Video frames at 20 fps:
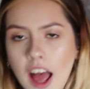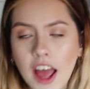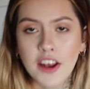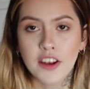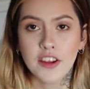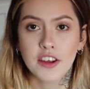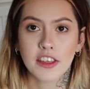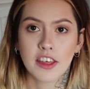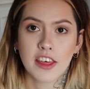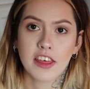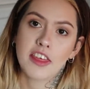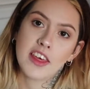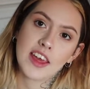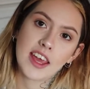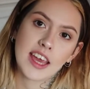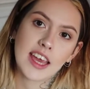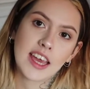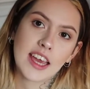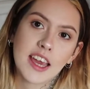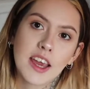Another
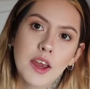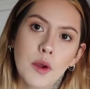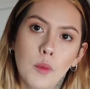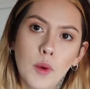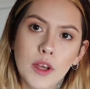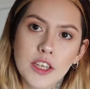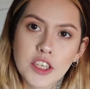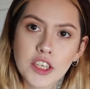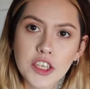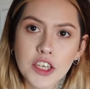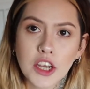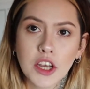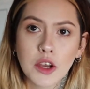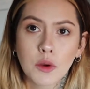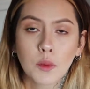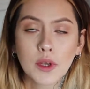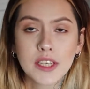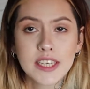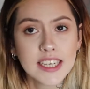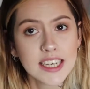thing which
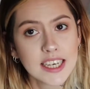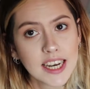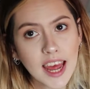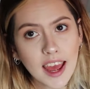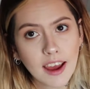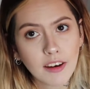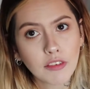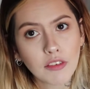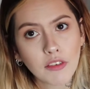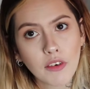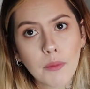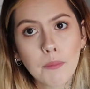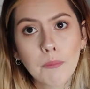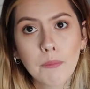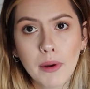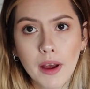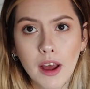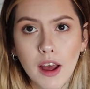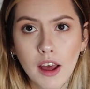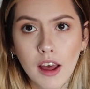we didn't have from
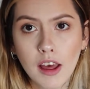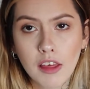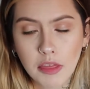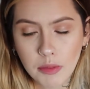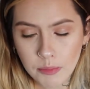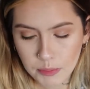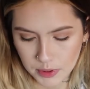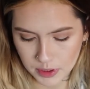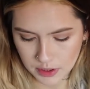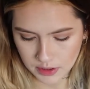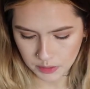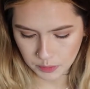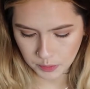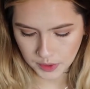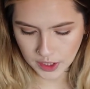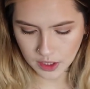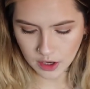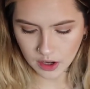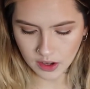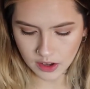birth, but we
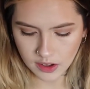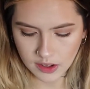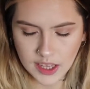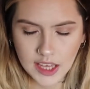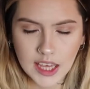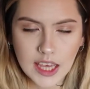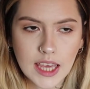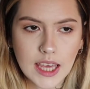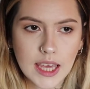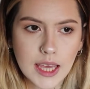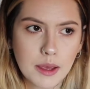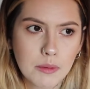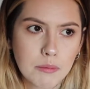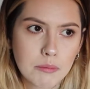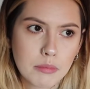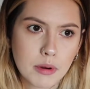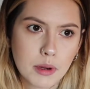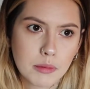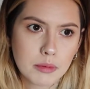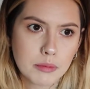got him
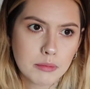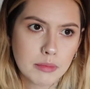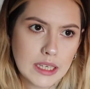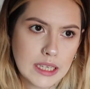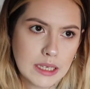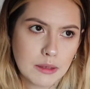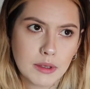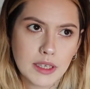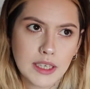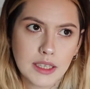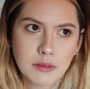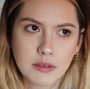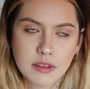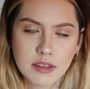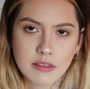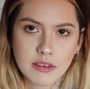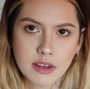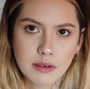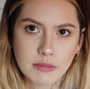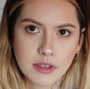probably when he was
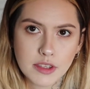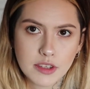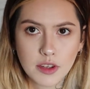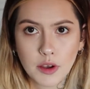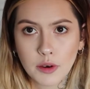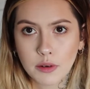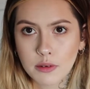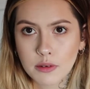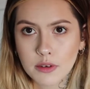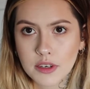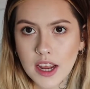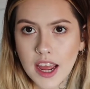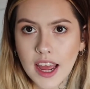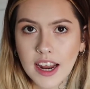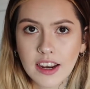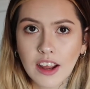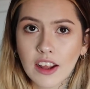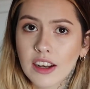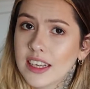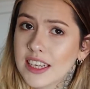3 months old,
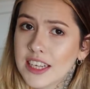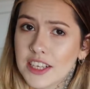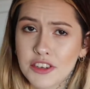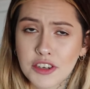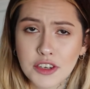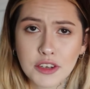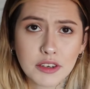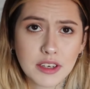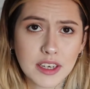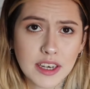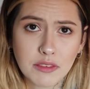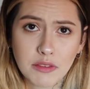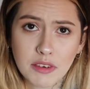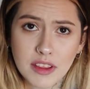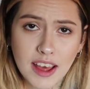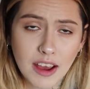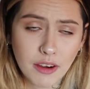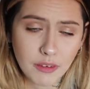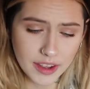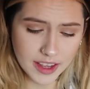and I literally couldn't live
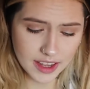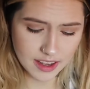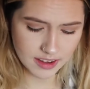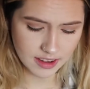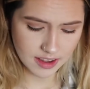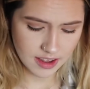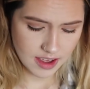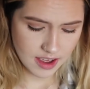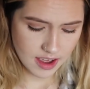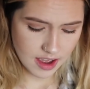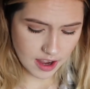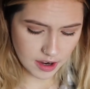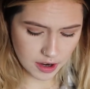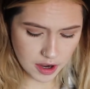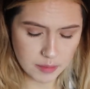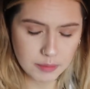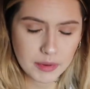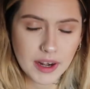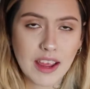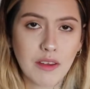without it. I
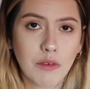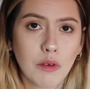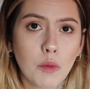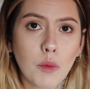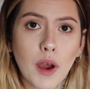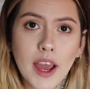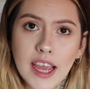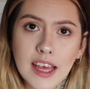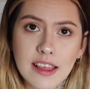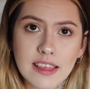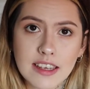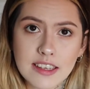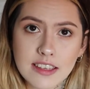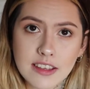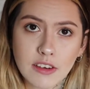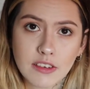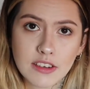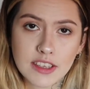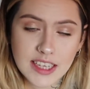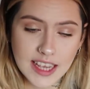can't believe we waited this
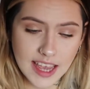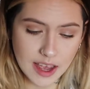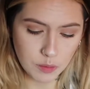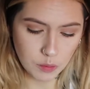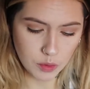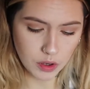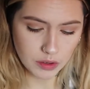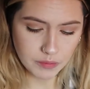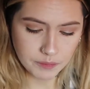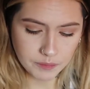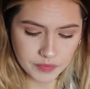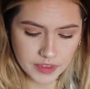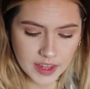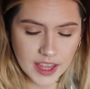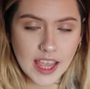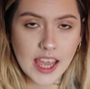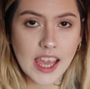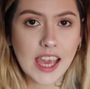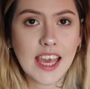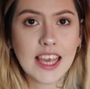long to get one,
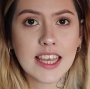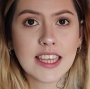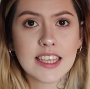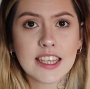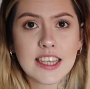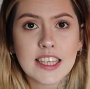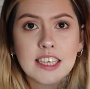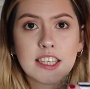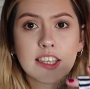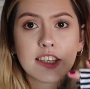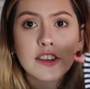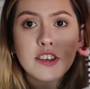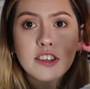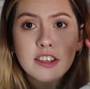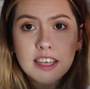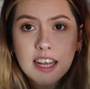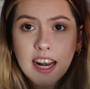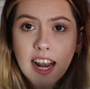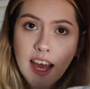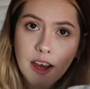is the
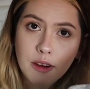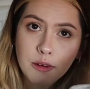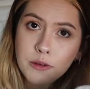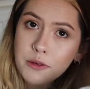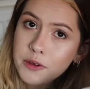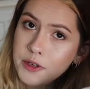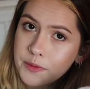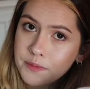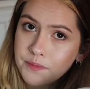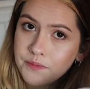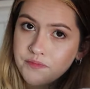Snuz cloud.